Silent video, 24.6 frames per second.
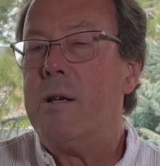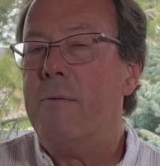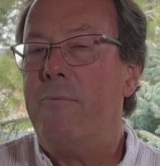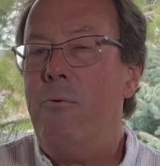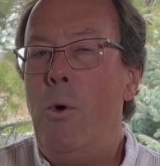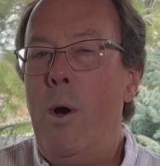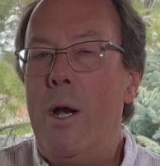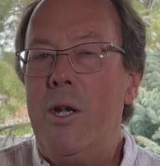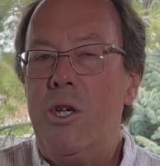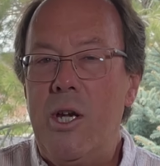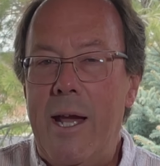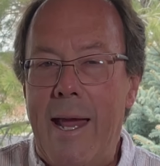
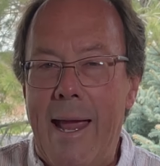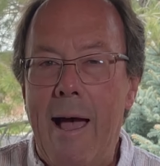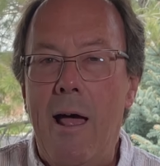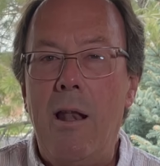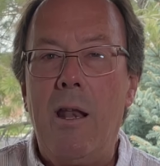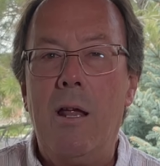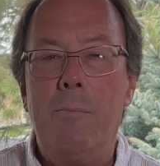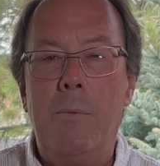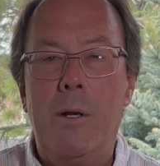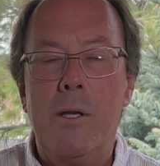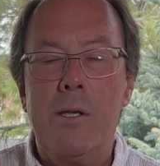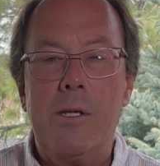of which
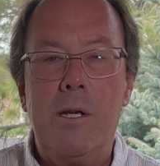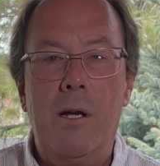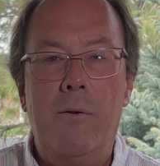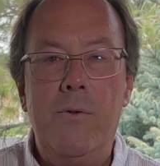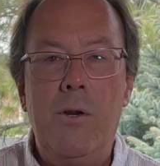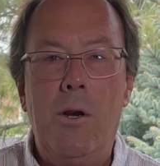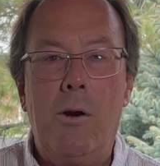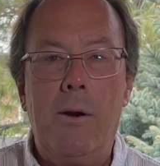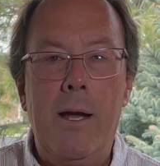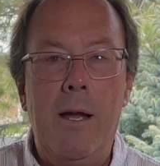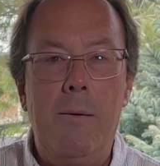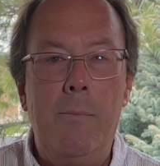elements of
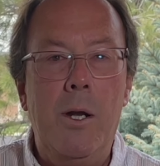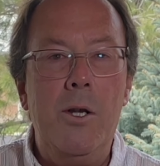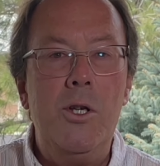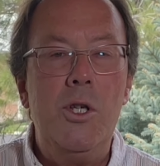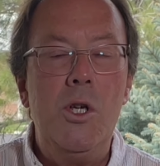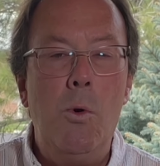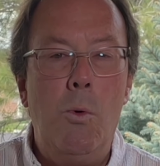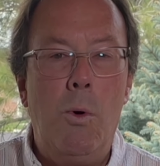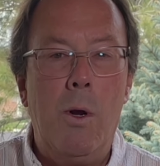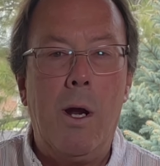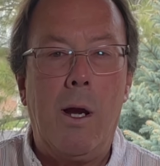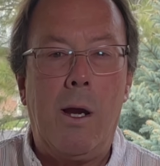your image
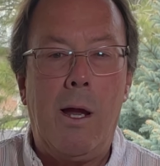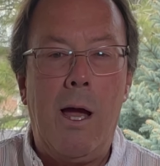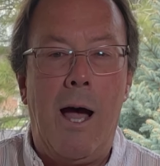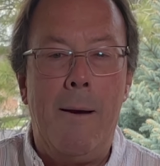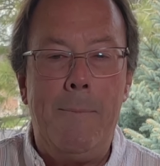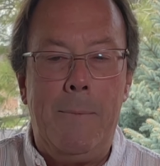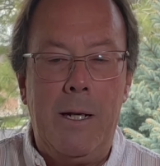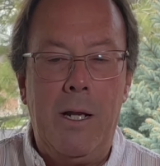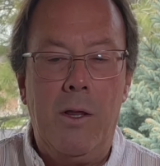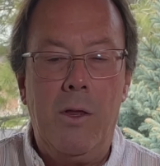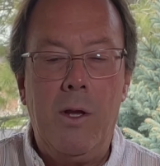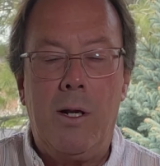you want to
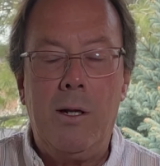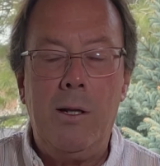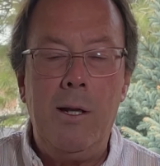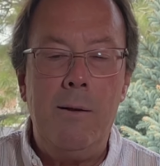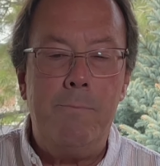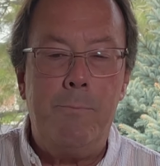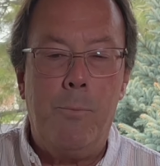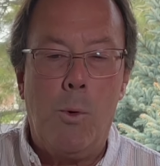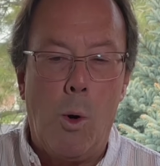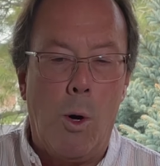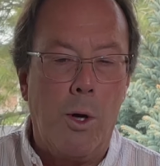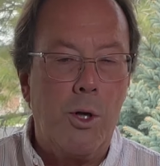copy to the
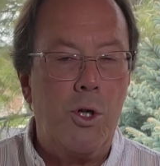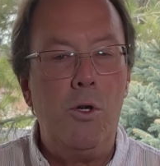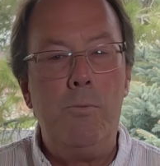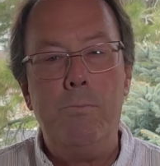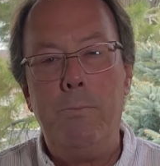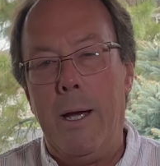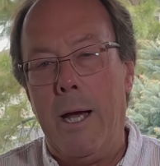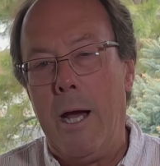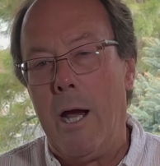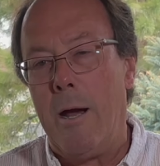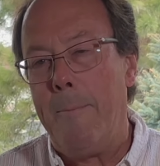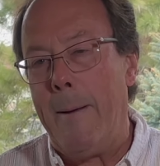clipboard. You
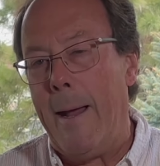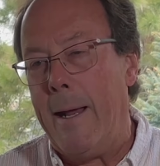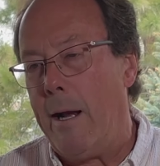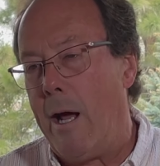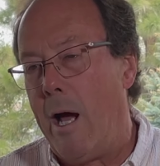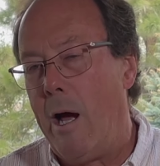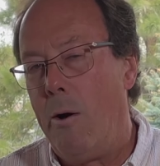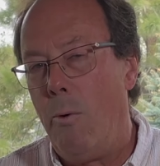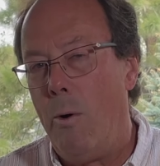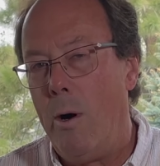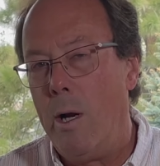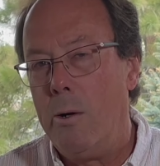may or may
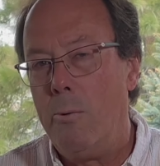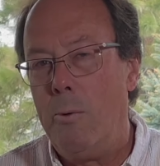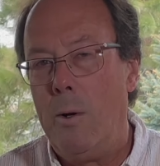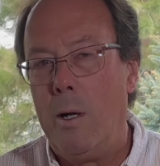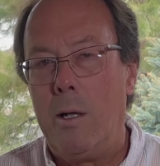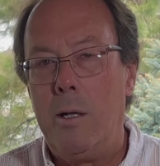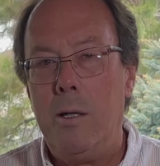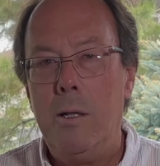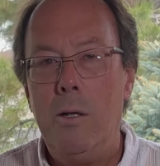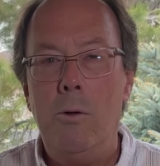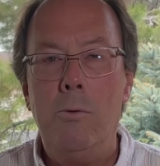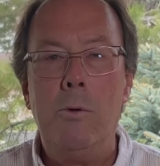not want to
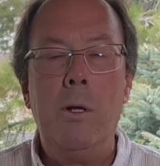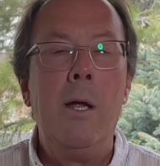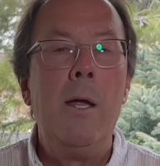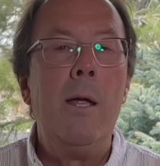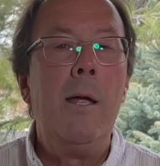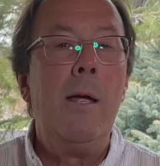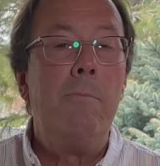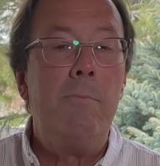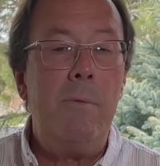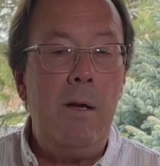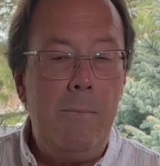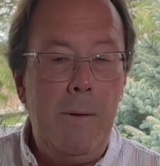include
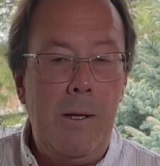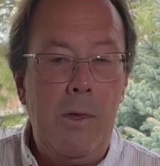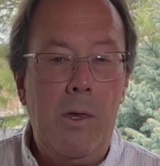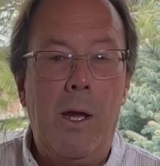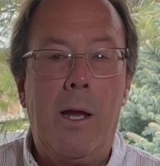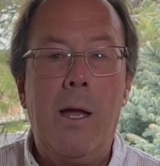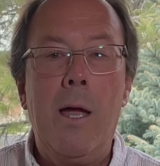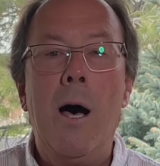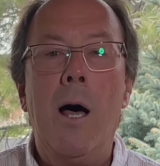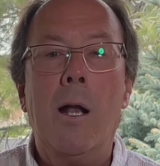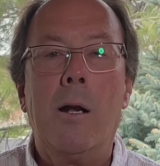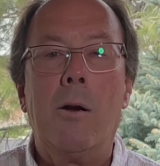maybe the
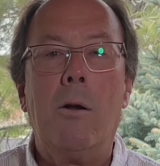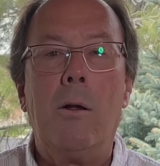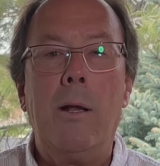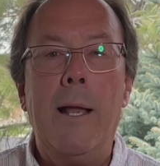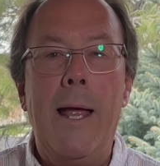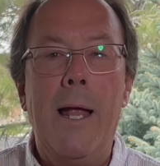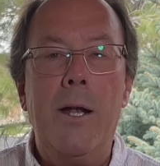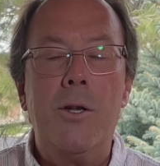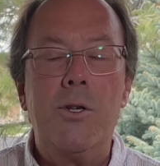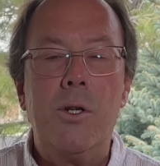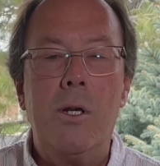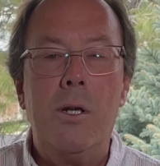color
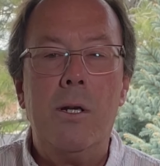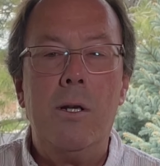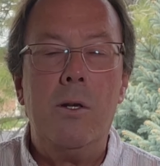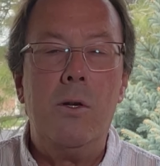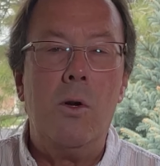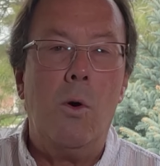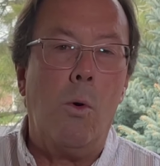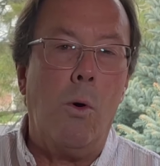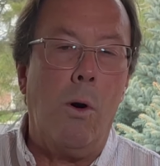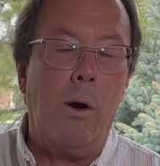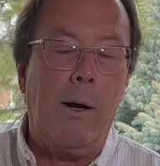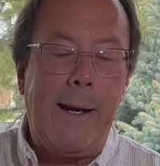
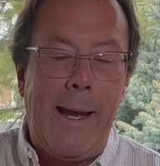legend or